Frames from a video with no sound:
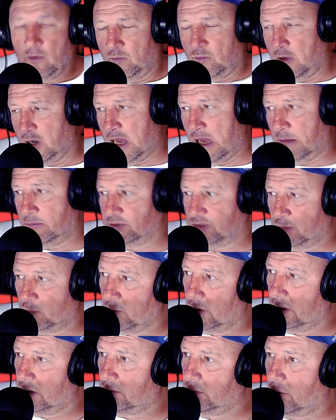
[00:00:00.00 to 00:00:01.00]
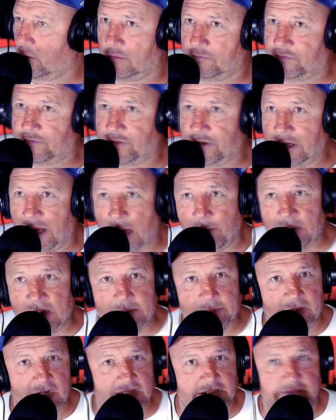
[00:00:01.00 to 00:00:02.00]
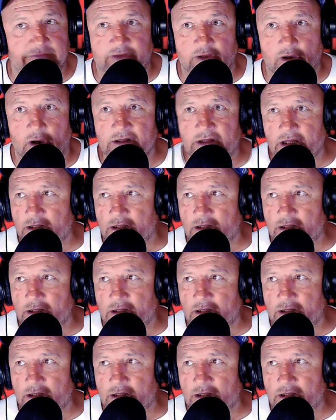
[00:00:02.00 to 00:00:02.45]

What happens in World War Three? How many minutes have you got?